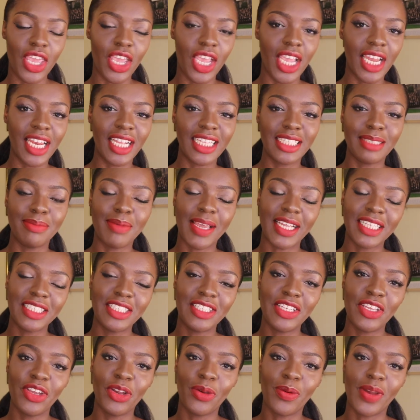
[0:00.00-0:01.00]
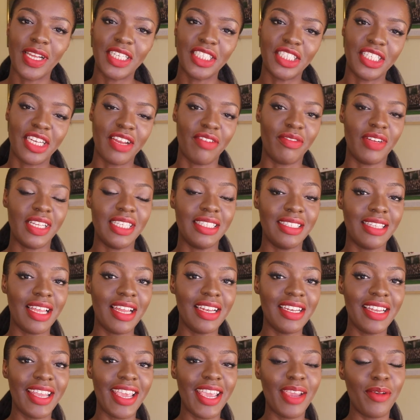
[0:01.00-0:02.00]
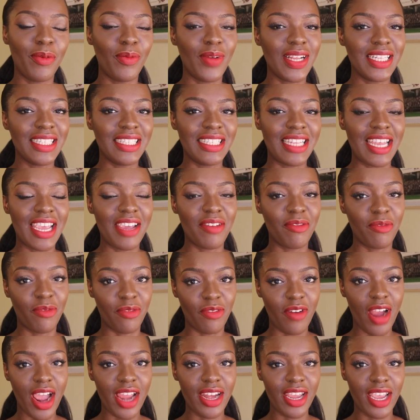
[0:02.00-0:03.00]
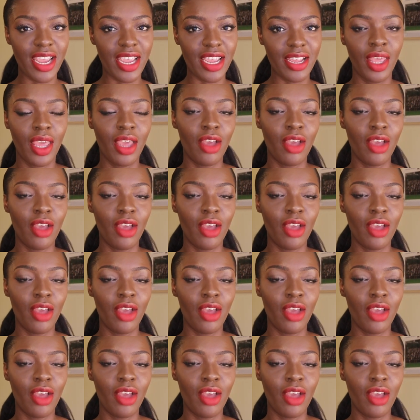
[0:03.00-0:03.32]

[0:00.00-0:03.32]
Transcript: You can expect a new question every Sunday, Wednesday and Friday.